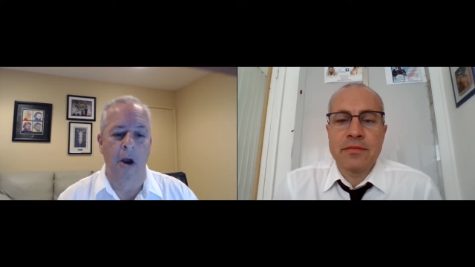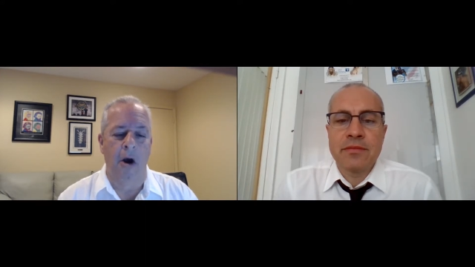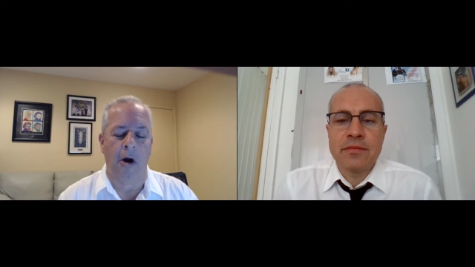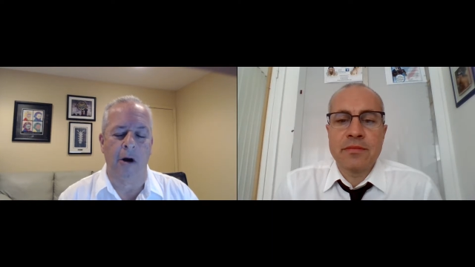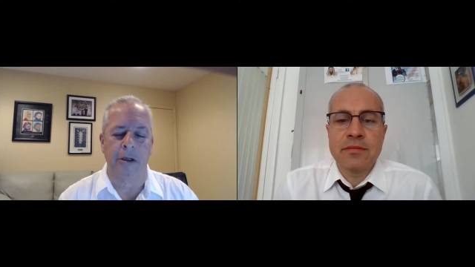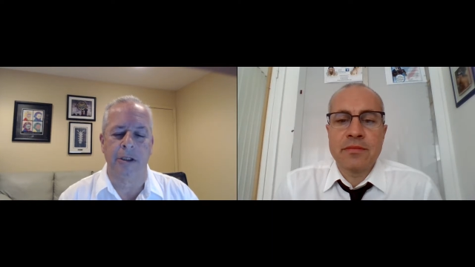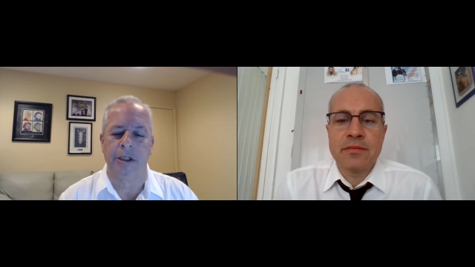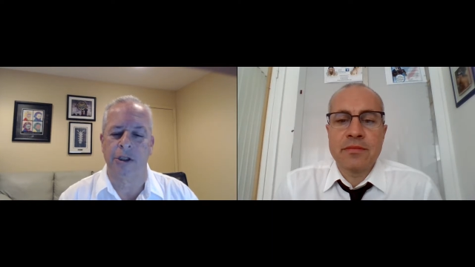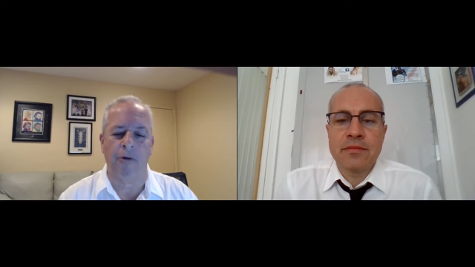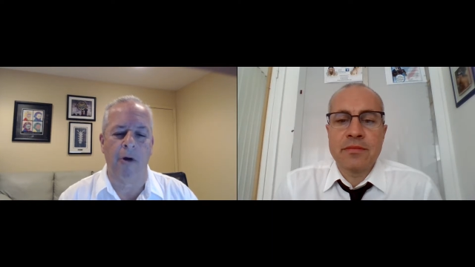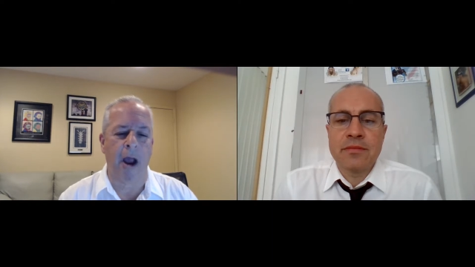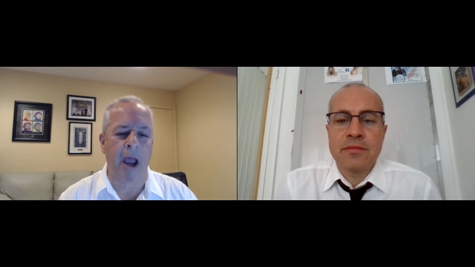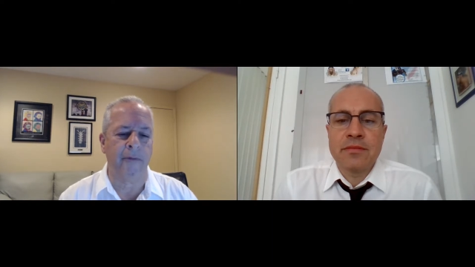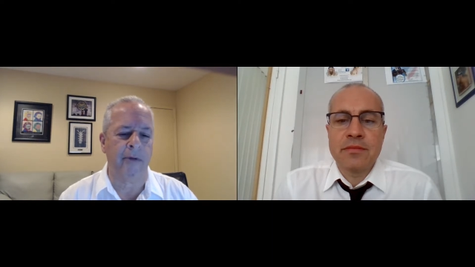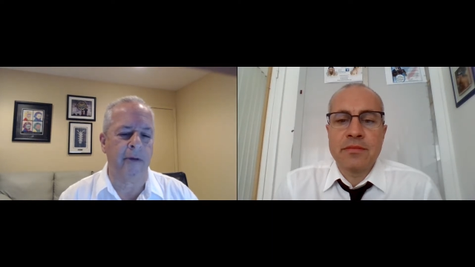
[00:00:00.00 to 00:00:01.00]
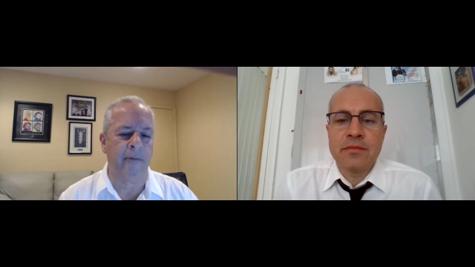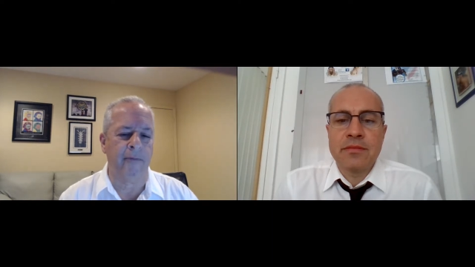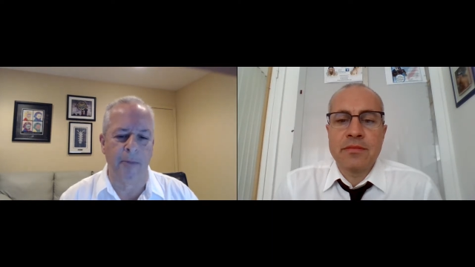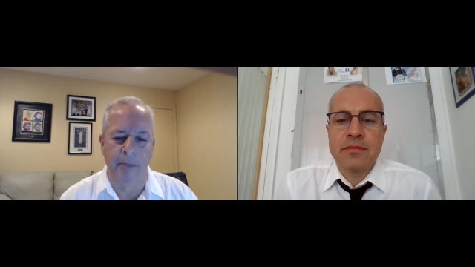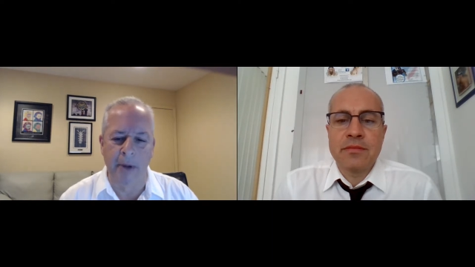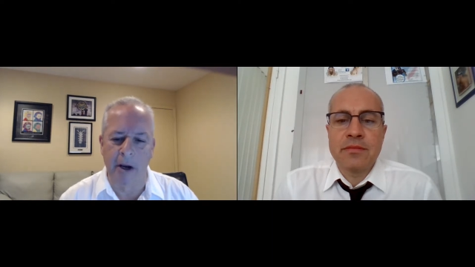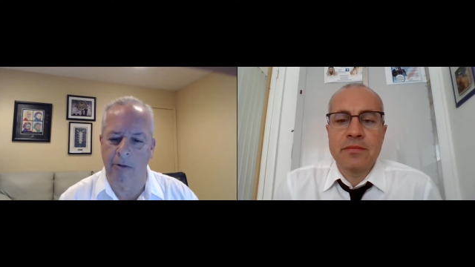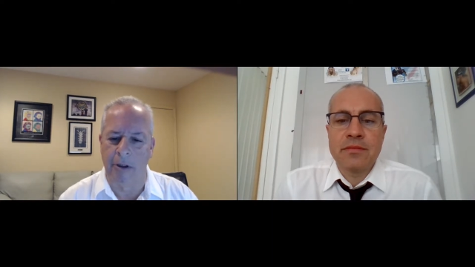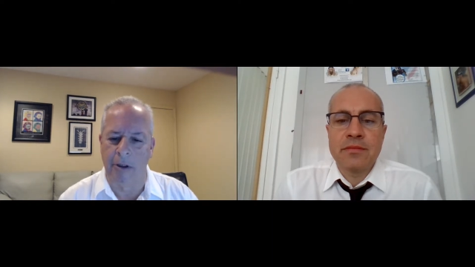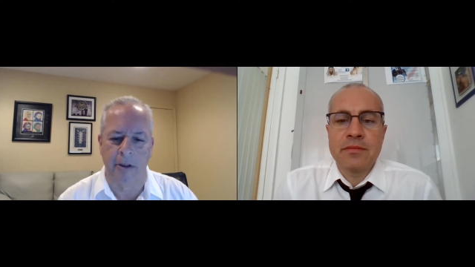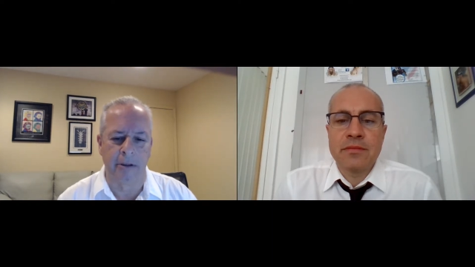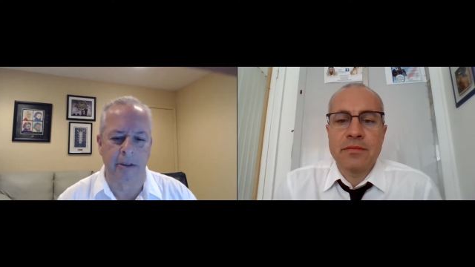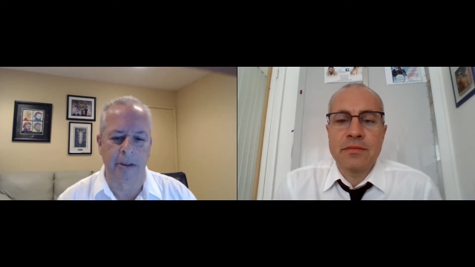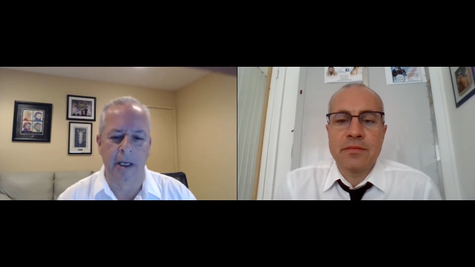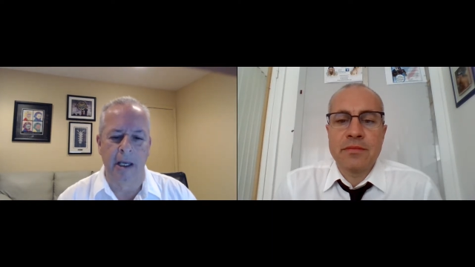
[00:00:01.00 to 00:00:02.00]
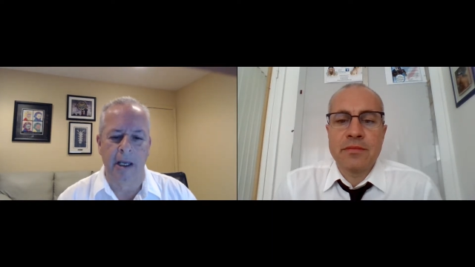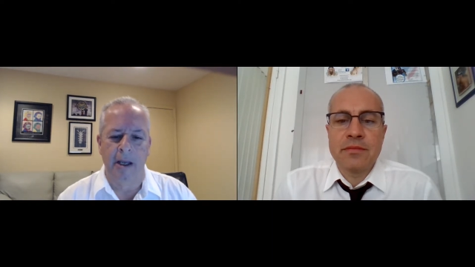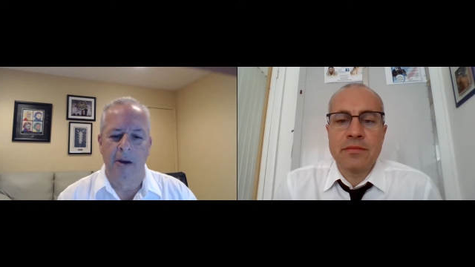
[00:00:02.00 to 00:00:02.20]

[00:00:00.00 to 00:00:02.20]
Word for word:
Speaker 1: are striving for miracles.